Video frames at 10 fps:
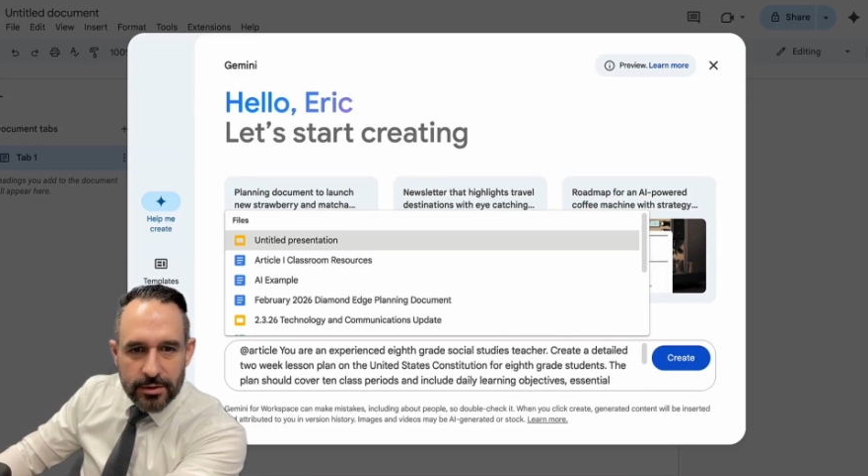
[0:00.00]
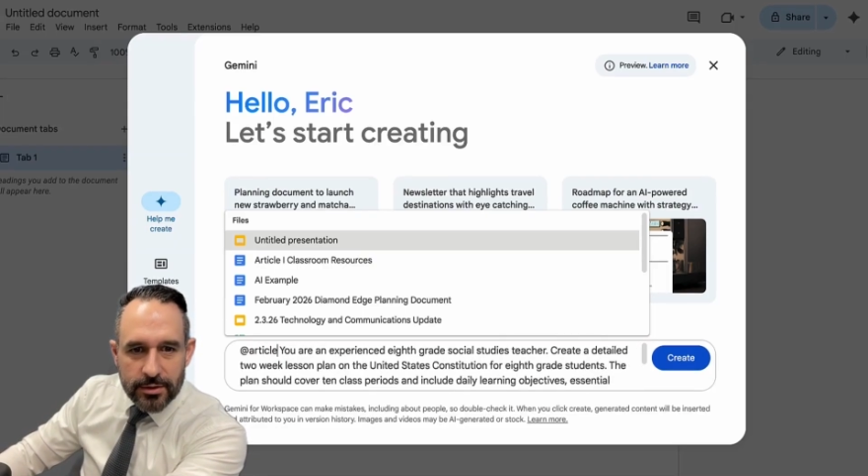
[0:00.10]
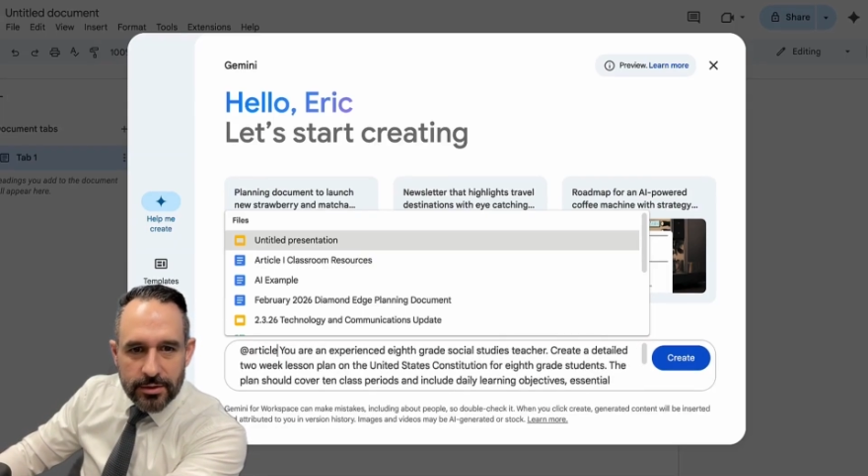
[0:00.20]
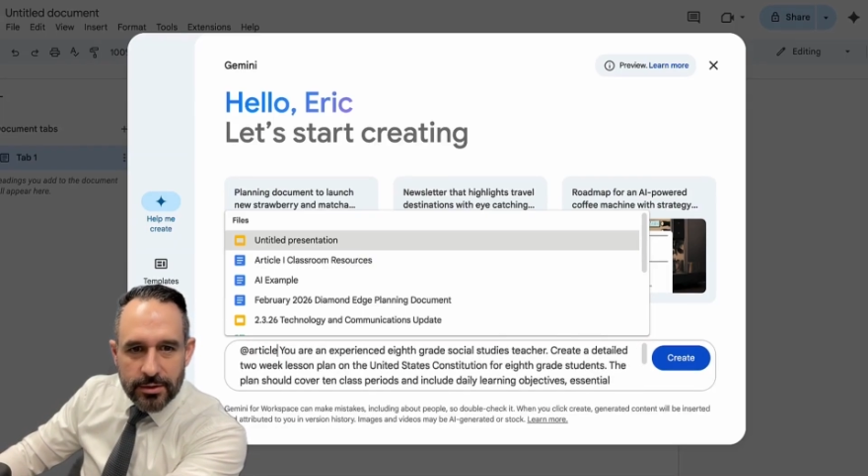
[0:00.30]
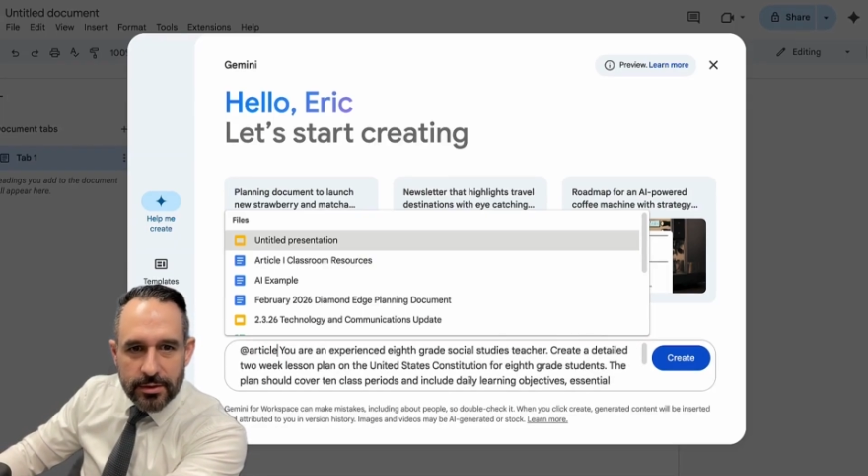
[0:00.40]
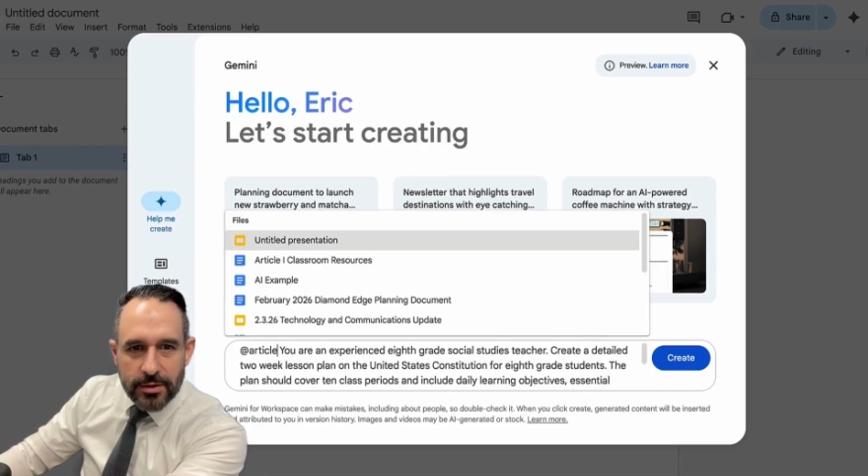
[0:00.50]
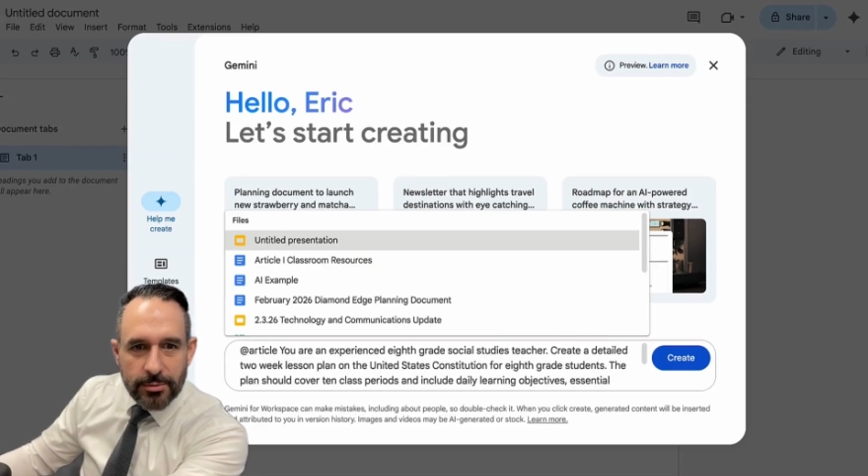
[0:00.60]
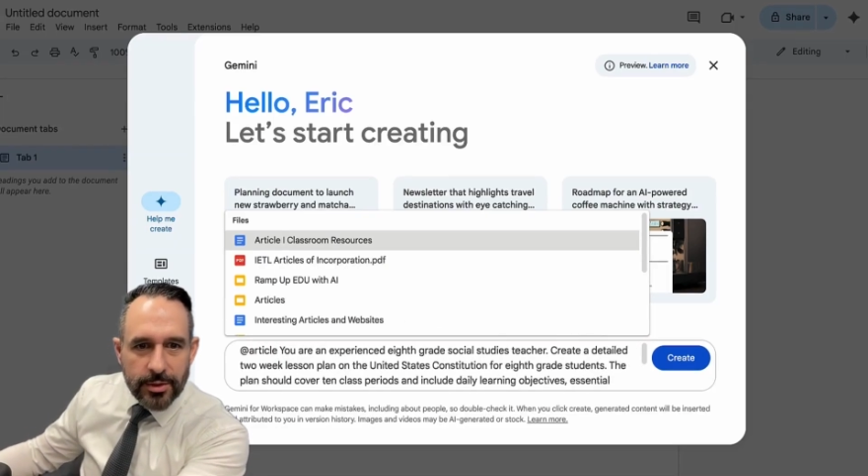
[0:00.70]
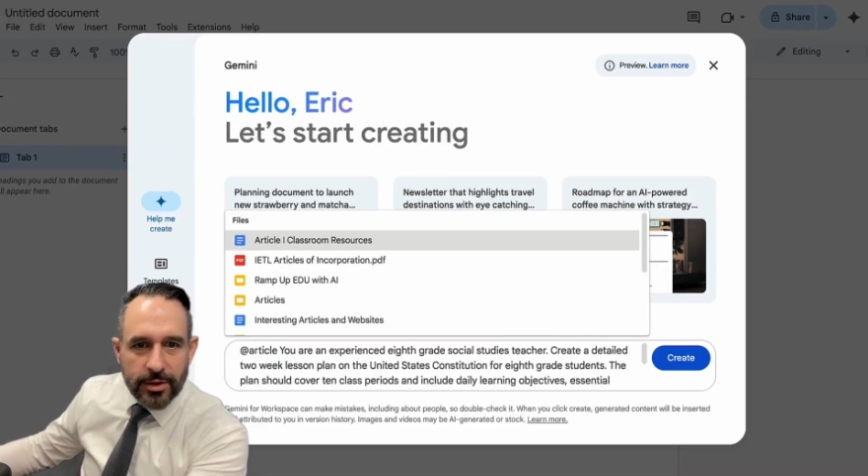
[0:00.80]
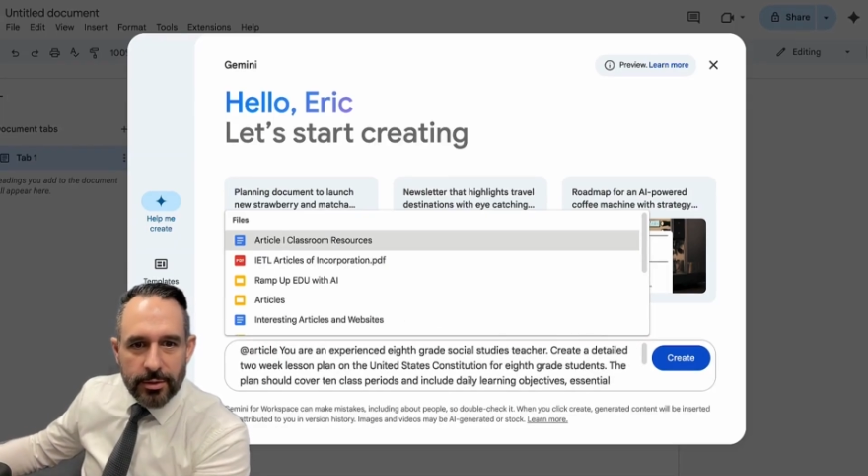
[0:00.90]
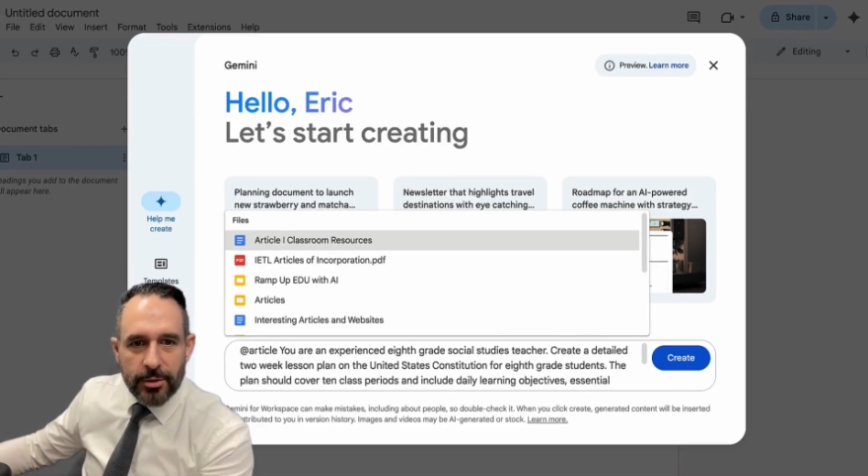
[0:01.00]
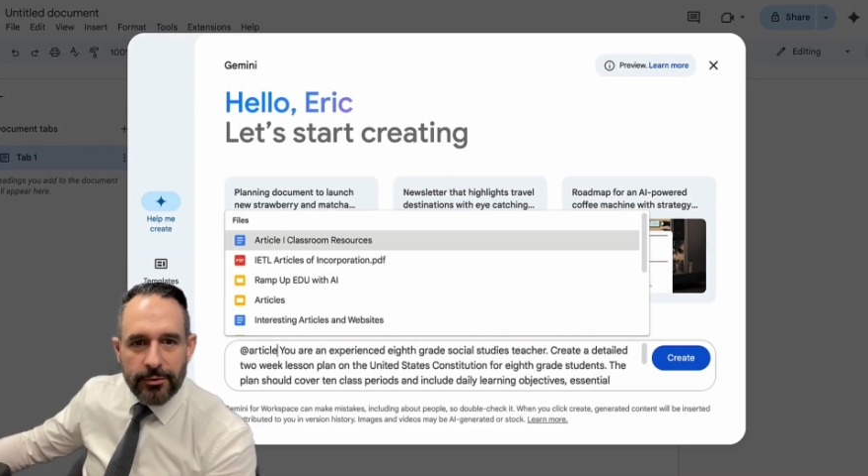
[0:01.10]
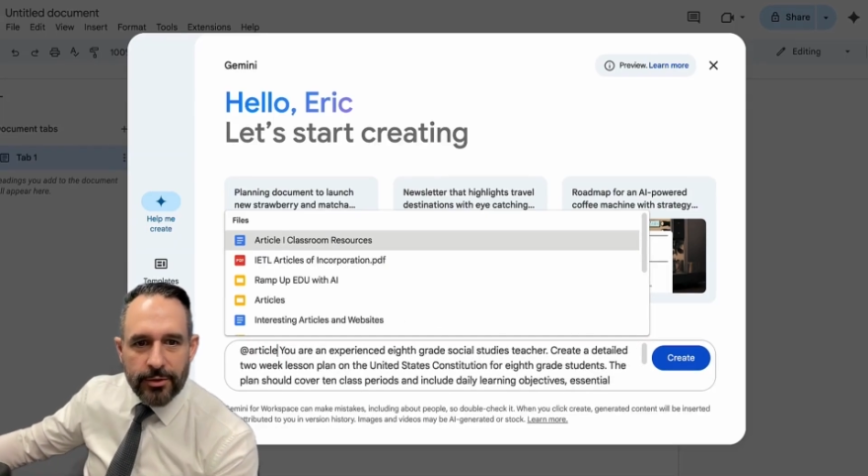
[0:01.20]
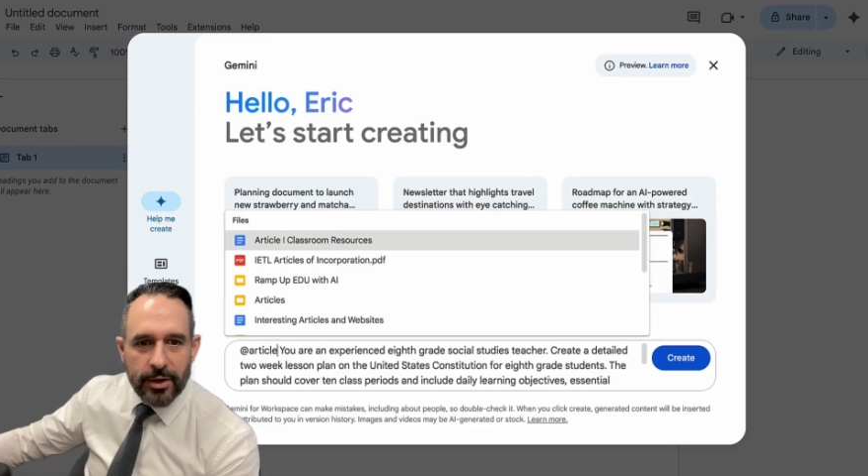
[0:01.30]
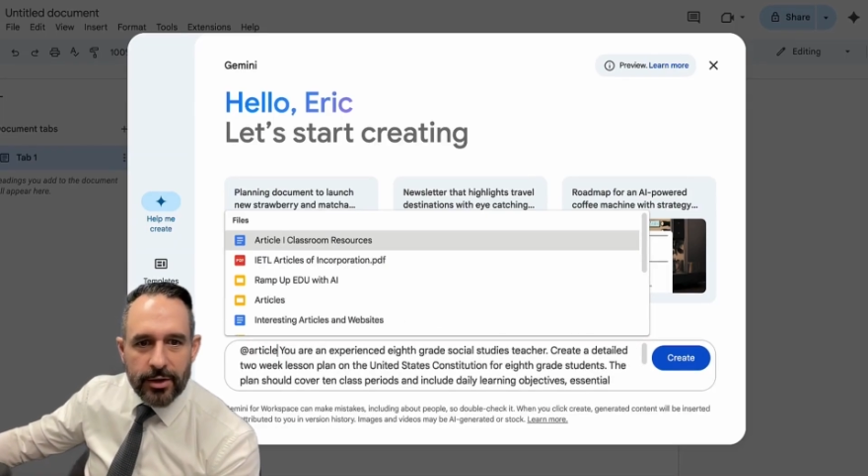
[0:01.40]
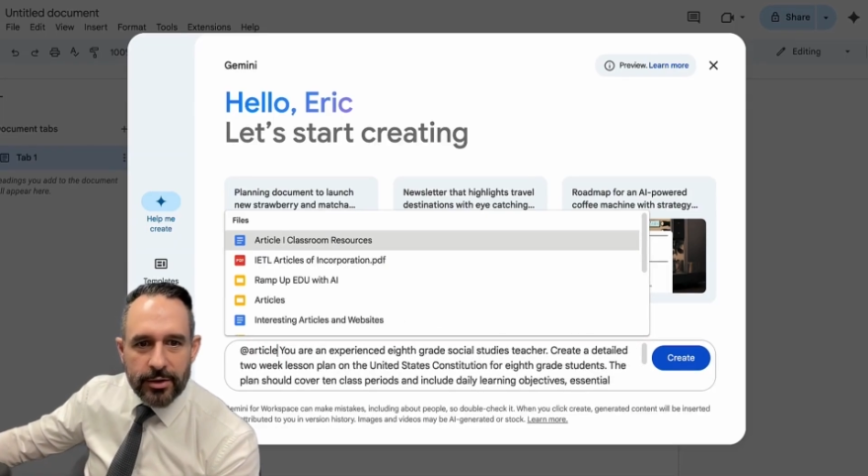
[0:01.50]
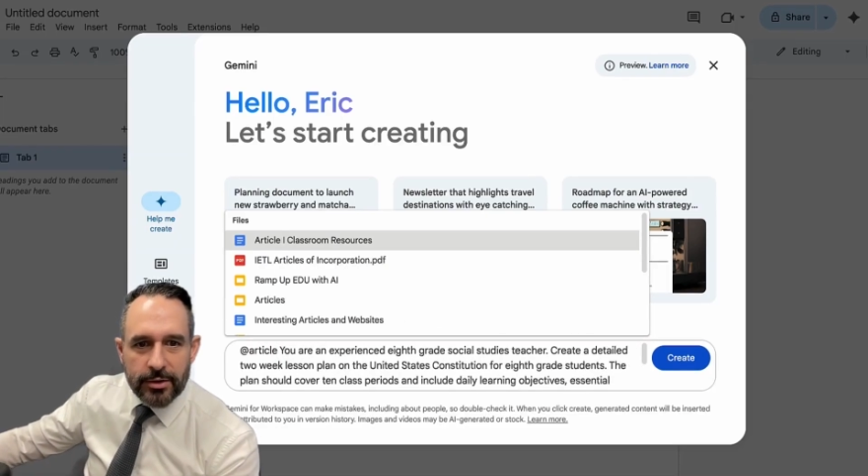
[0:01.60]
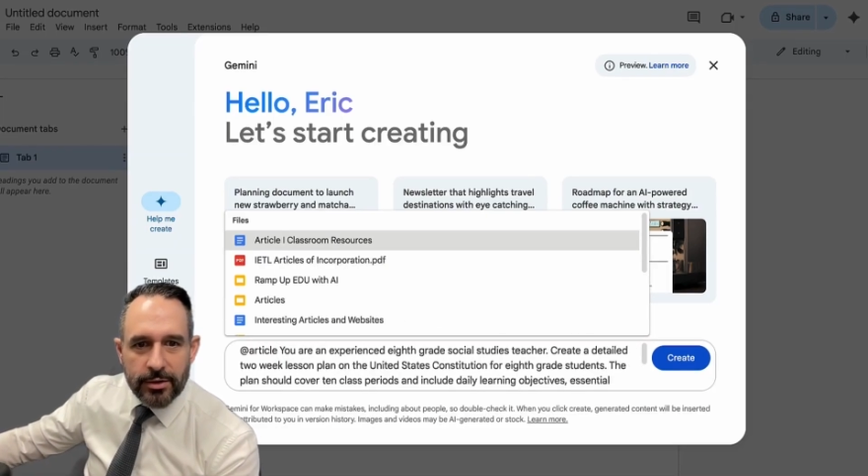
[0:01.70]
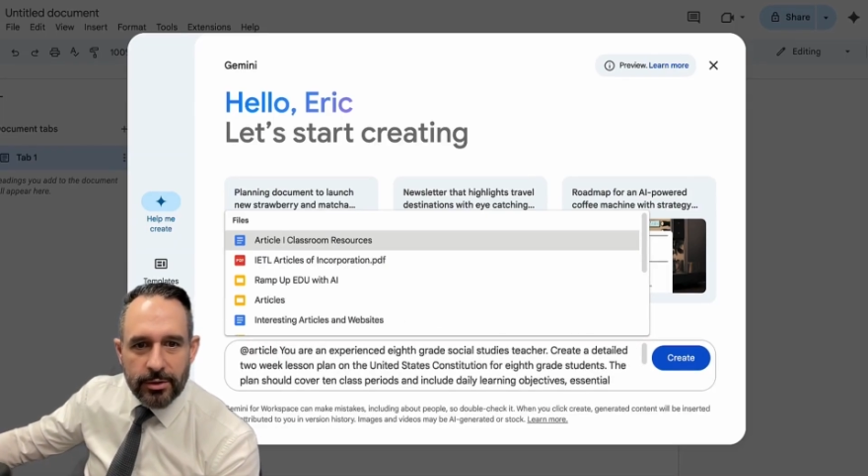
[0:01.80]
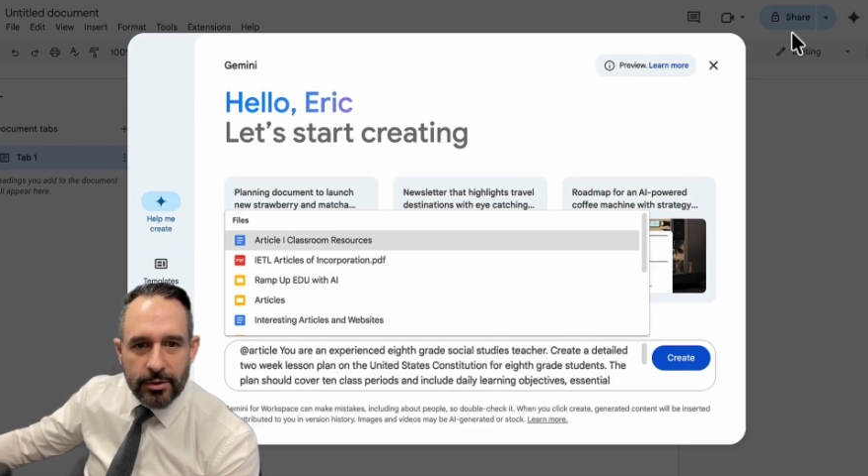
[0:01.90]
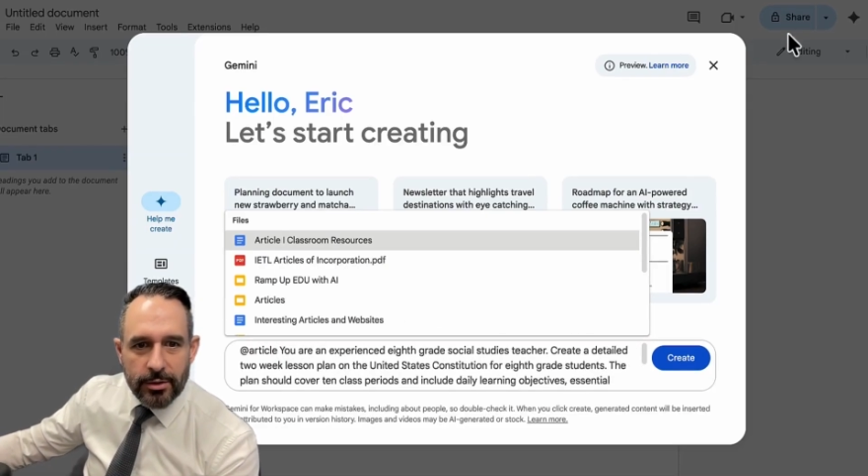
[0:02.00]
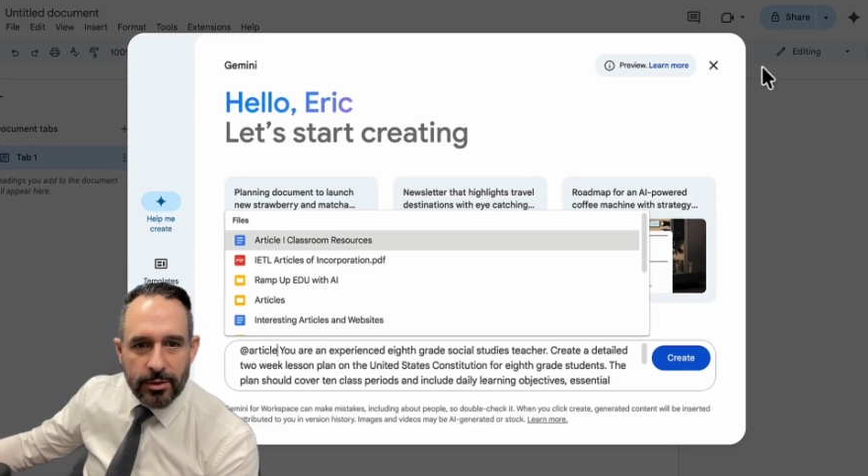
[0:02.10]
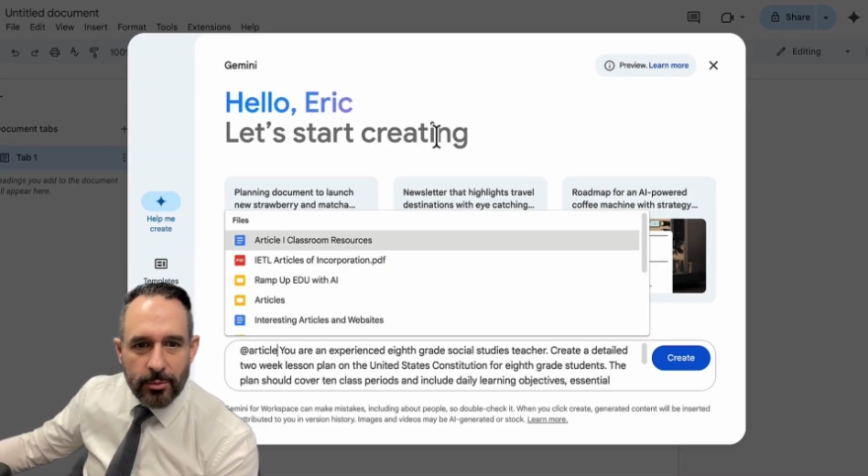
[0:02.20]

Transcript: Oh, there you go. Beautiful. Article